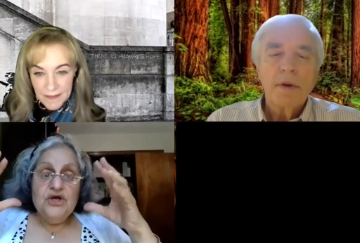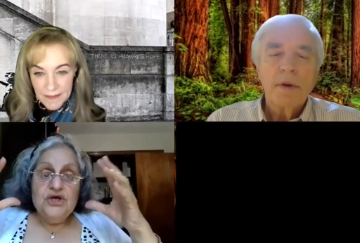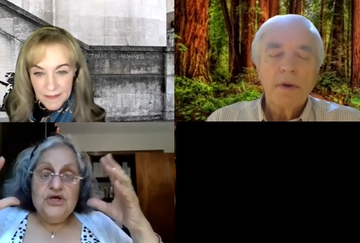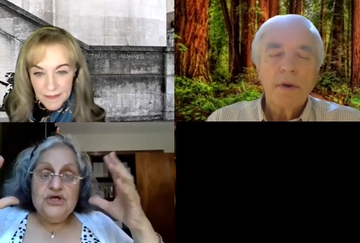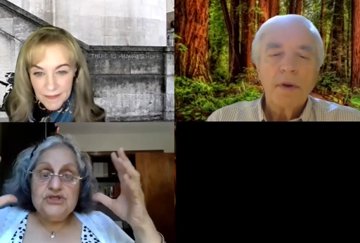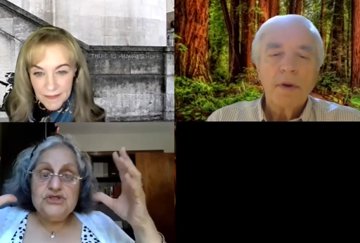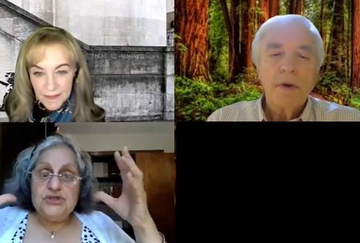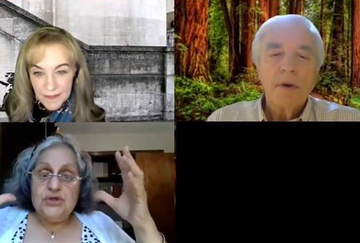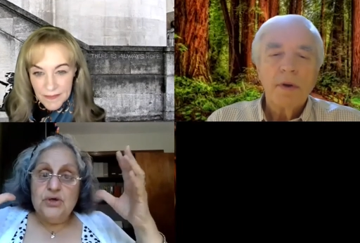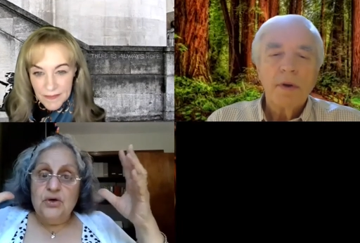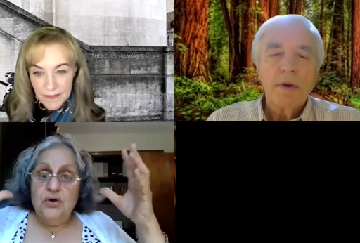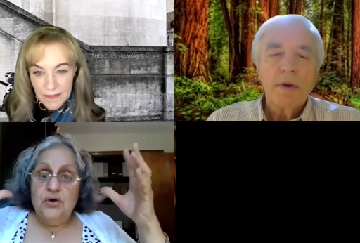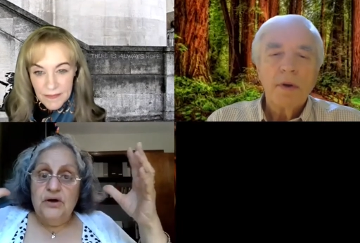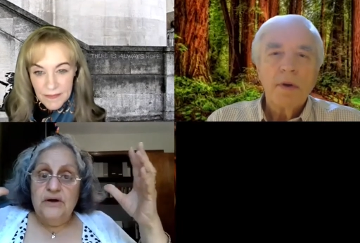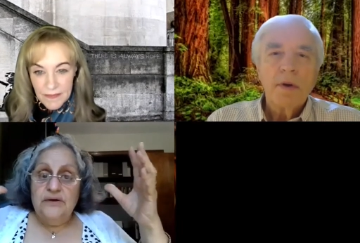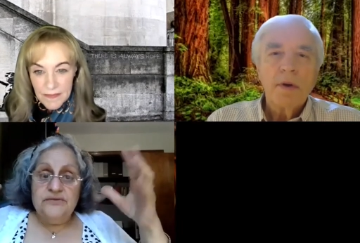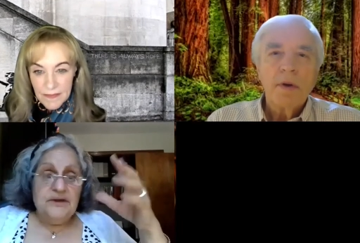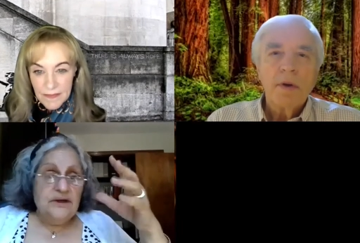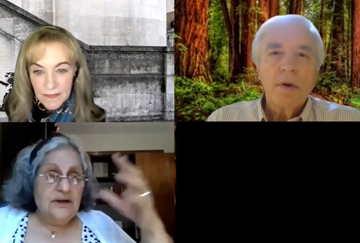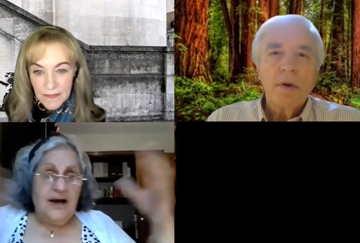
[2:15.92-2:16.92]
Speaker 1: so
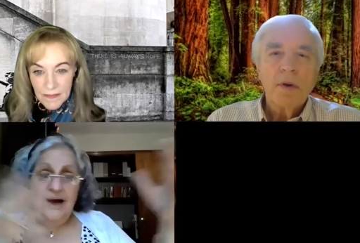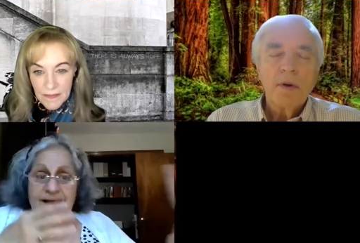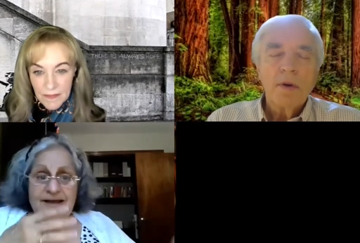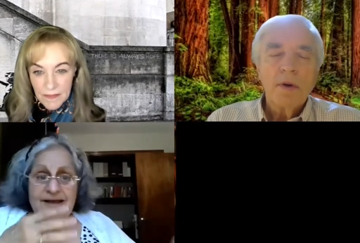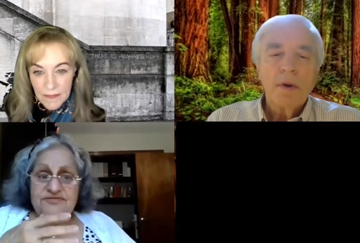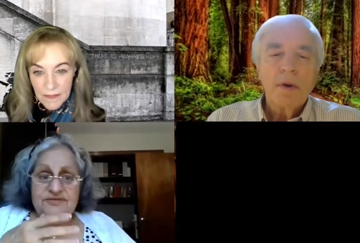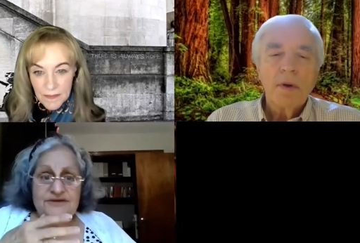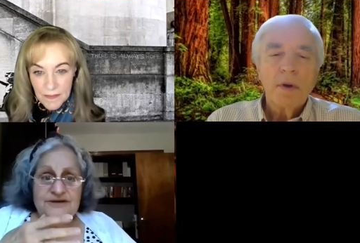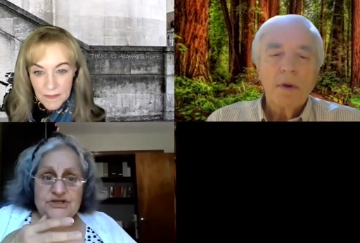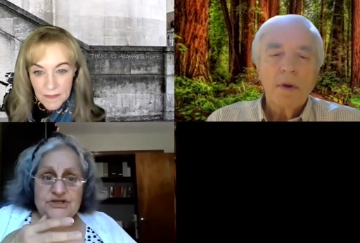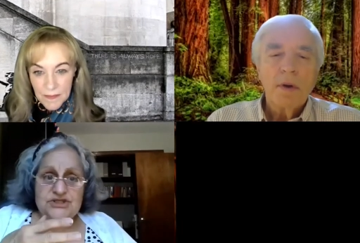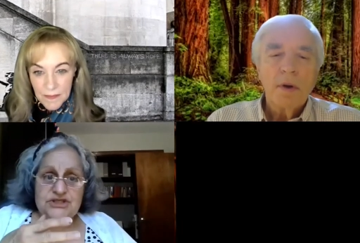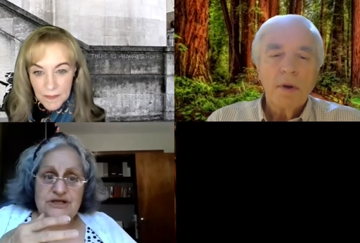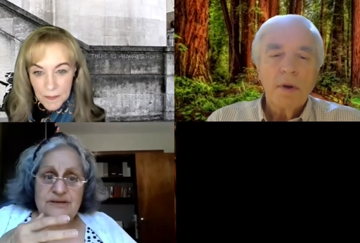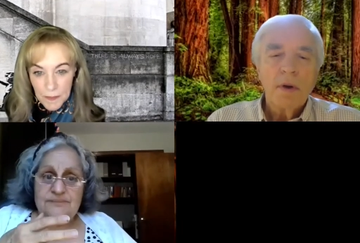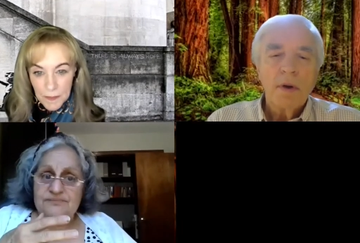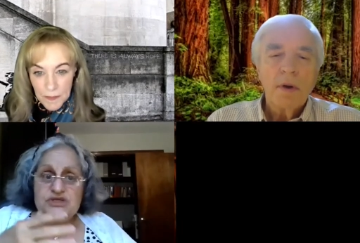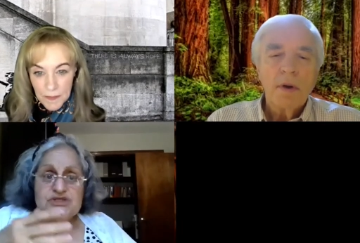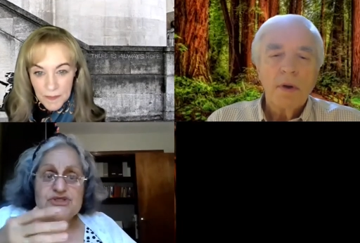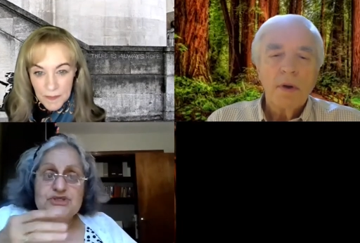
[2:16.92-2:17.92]
the guy finished them.
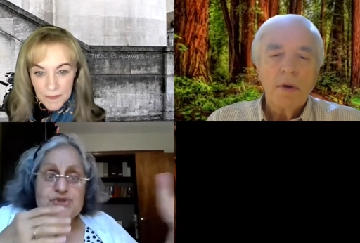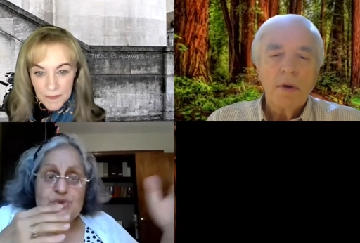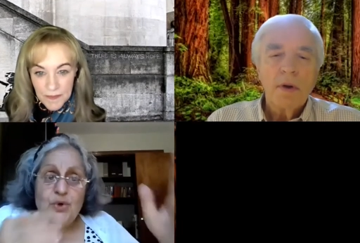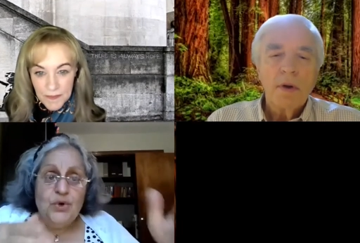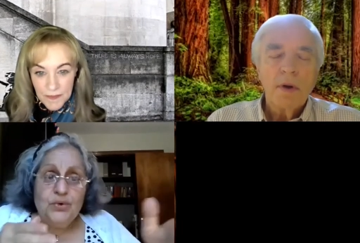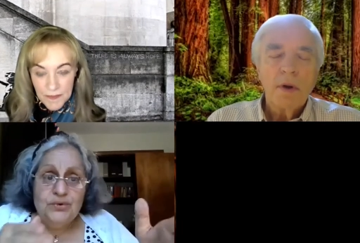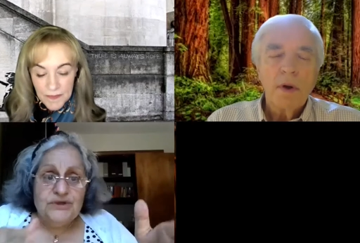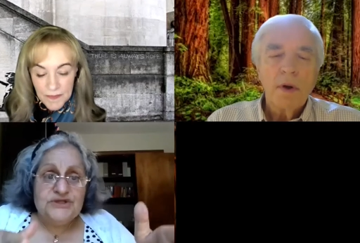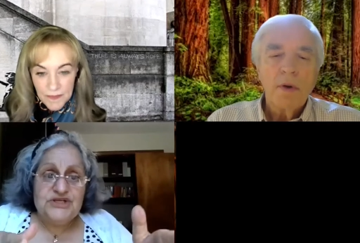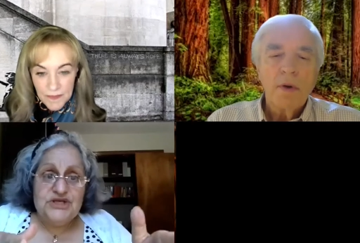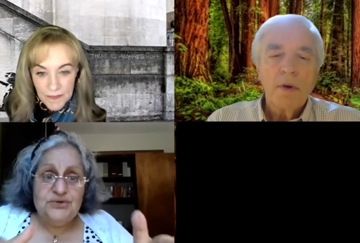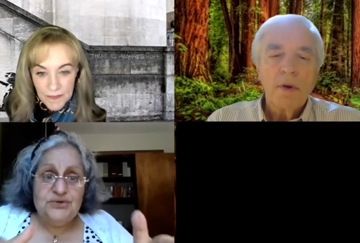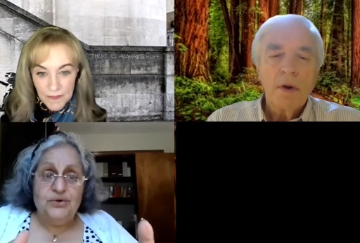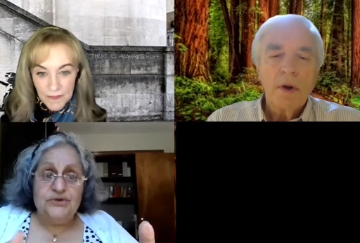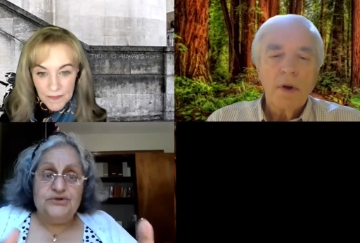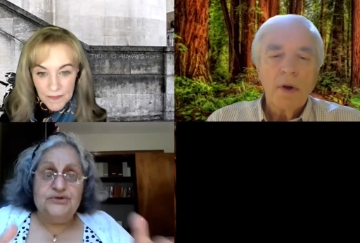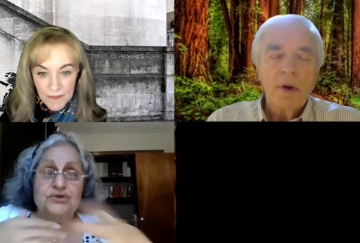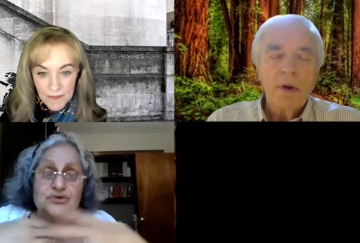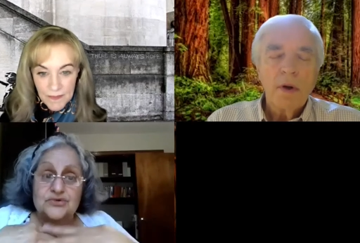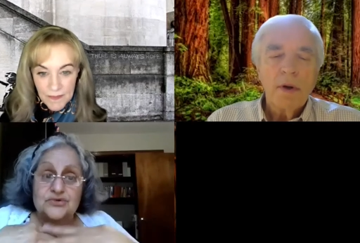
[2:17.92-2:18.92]
This is all what he
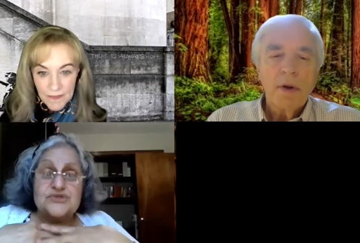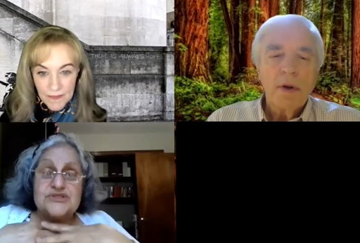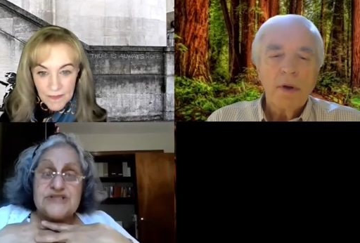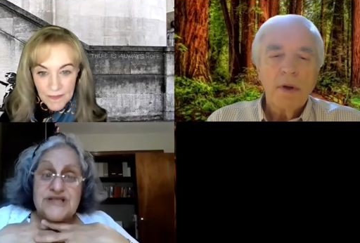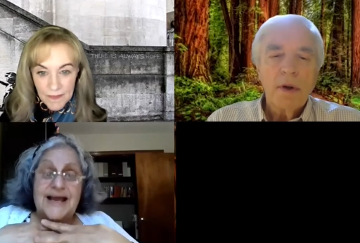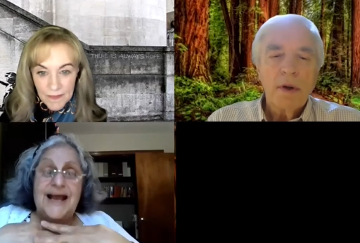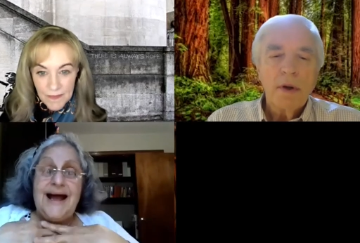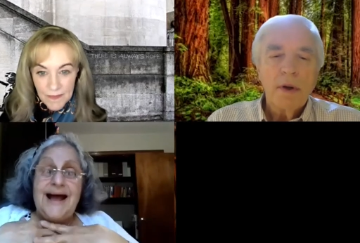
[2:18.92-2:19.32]
wanted to say.